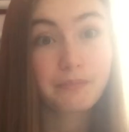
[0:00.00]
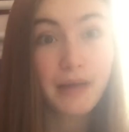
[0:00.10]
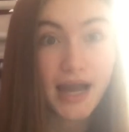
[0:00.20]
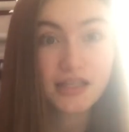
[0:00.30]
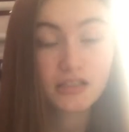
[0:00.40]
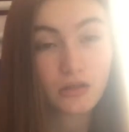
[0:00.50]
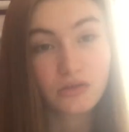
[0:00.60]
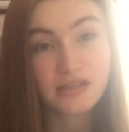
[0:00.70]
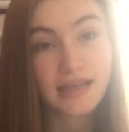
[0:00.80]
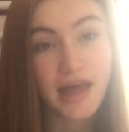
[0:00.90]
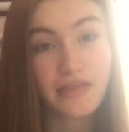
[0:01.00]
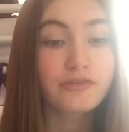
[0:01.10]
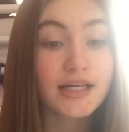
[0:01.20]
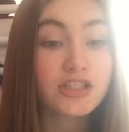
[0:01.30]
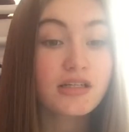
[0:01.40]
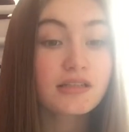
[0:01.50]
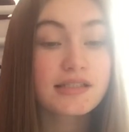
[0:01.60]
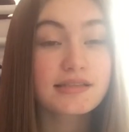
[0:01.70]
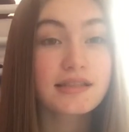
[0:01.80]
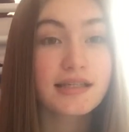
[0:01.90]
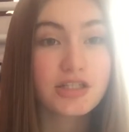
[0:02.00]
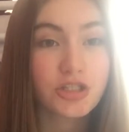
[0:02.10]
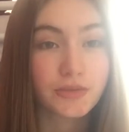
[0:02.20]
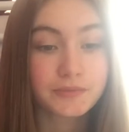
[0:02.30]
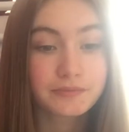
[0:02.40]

pack close together. Fractional distillation.